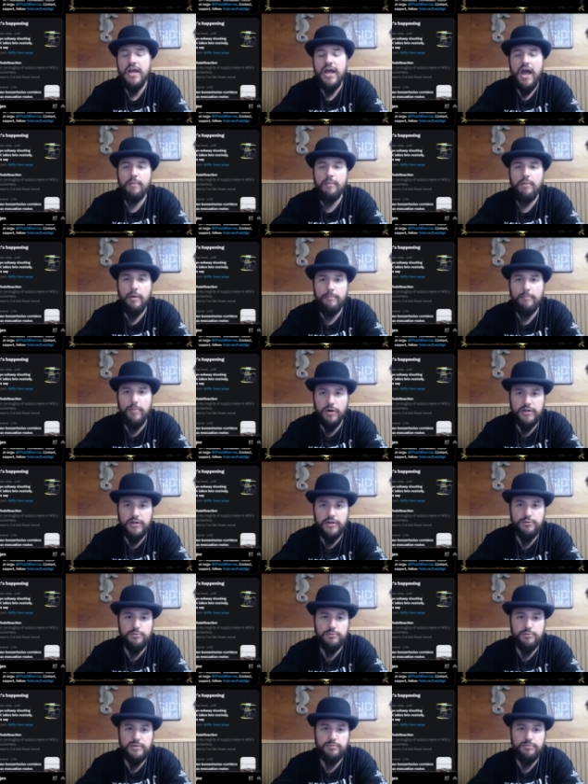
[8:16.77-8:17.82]
about burning
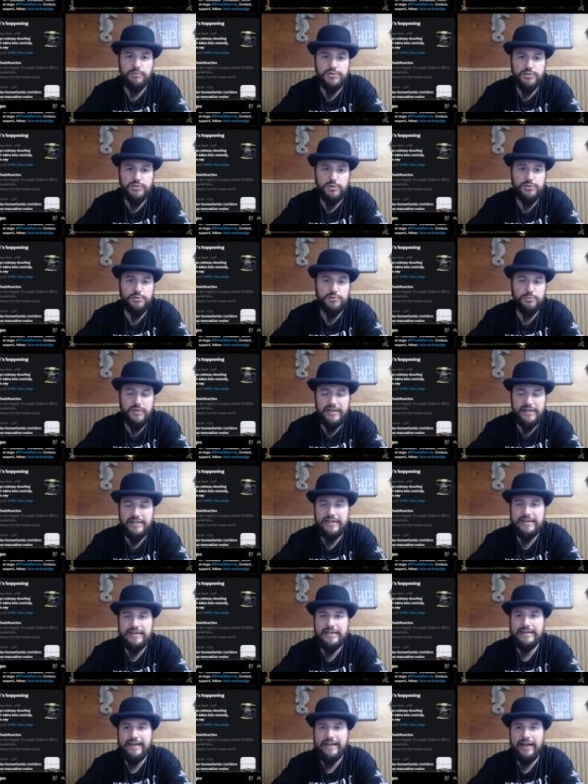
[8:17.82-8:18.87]
through people's social
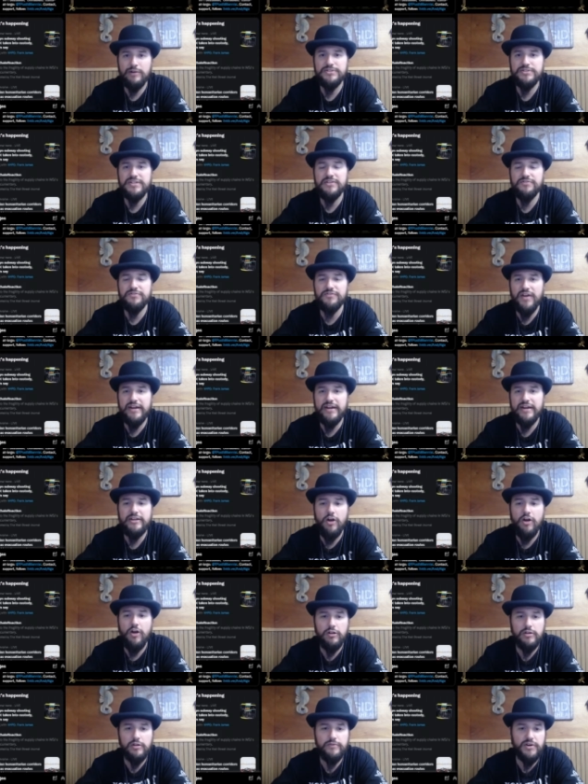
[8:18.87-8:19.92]
media accounts and finding
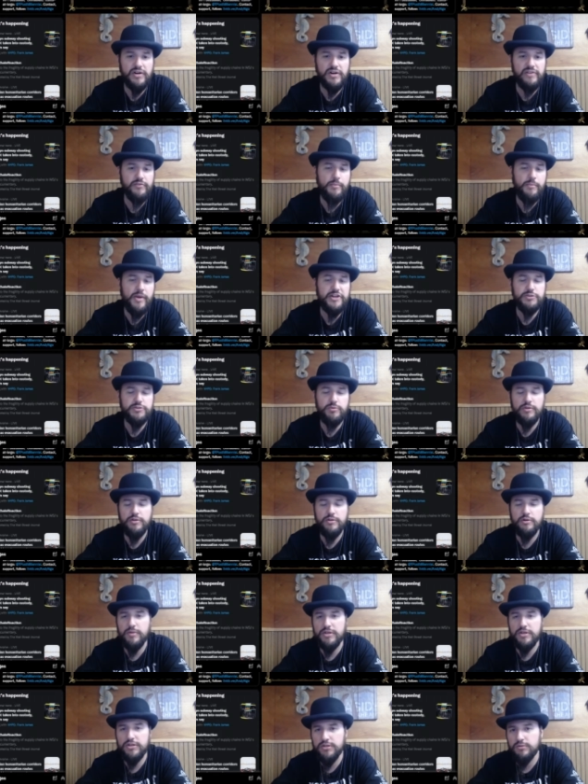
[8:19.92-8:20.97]
all of their information, whether it
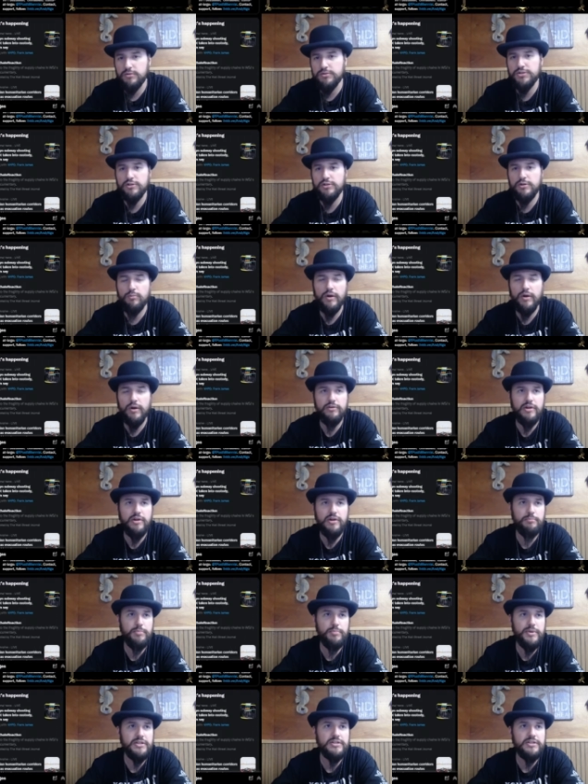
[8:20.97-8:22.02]
be YouTube, whether it
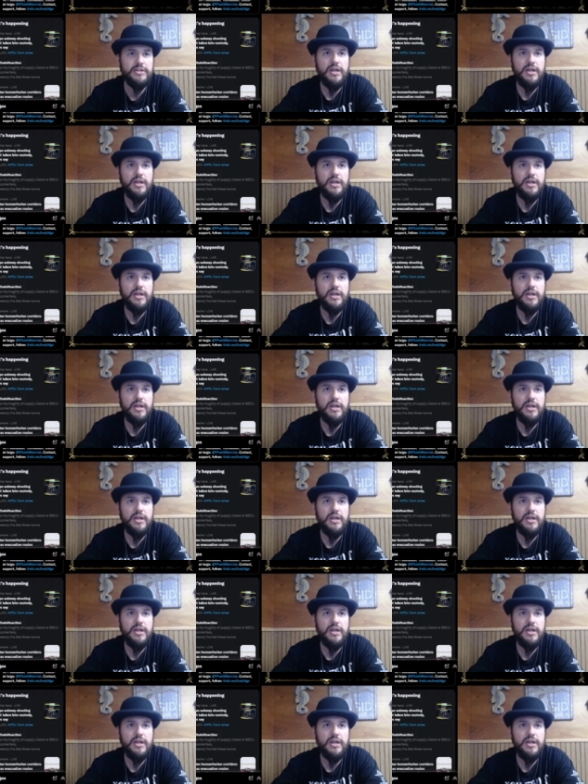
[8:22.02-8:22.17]
be